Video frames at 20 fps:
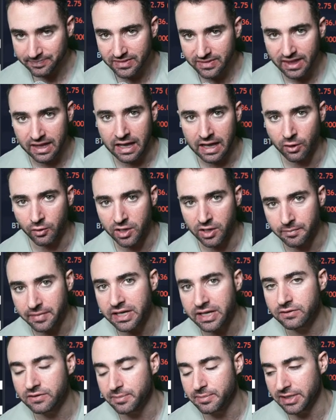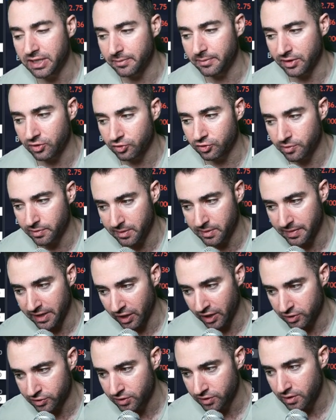I would immediately become extremely
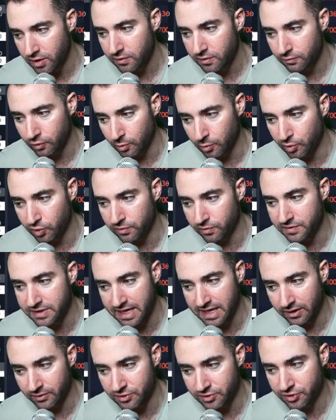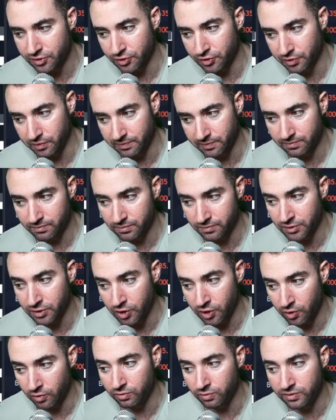bearish for a move down to, you
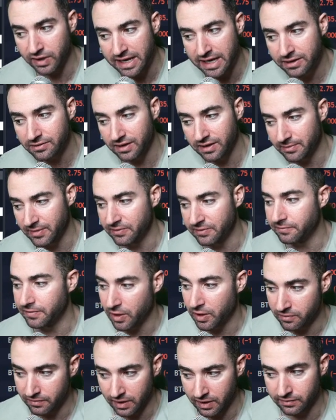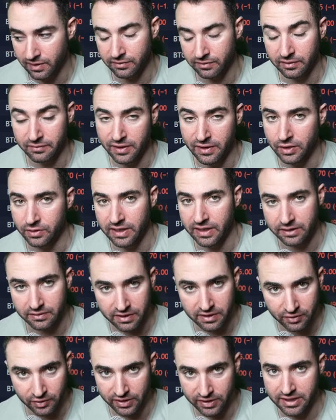know, like, I mean, very likely
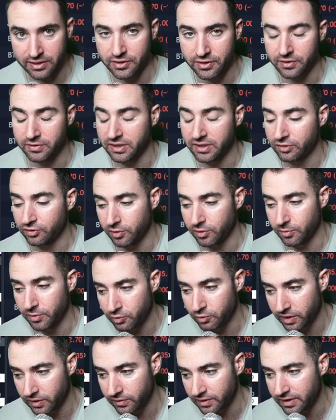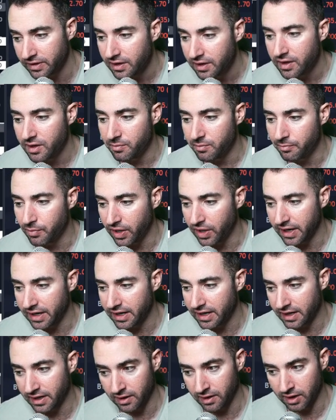3,800 extremely quickly.
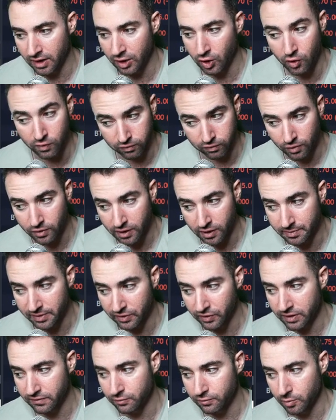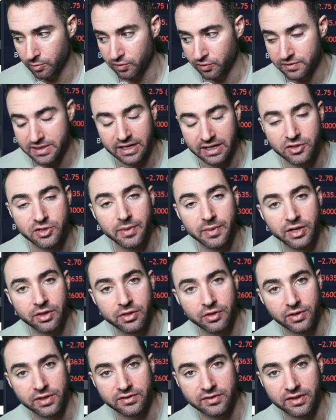But overall, I'd be looking for a move down to about
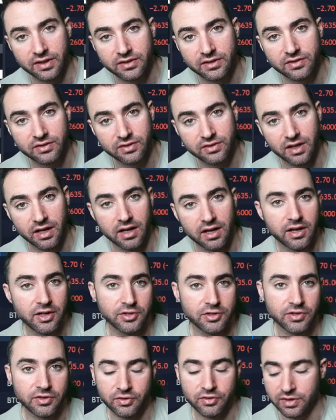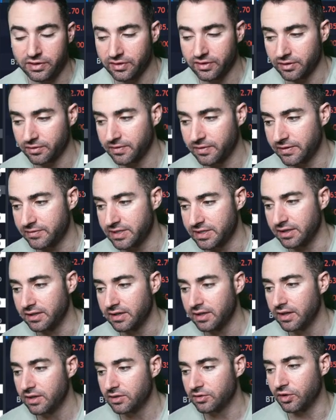3,600, 3,650.
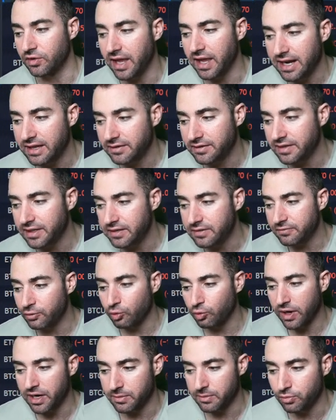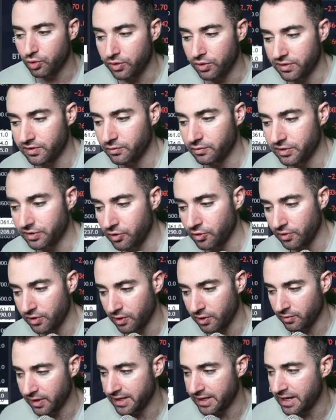So that is the great importance of what's going
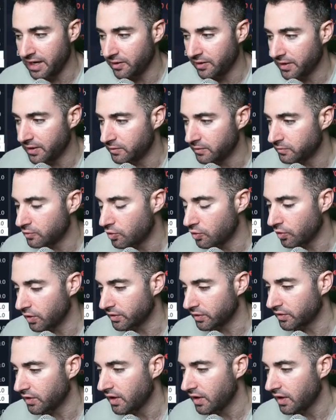on right now. And of course,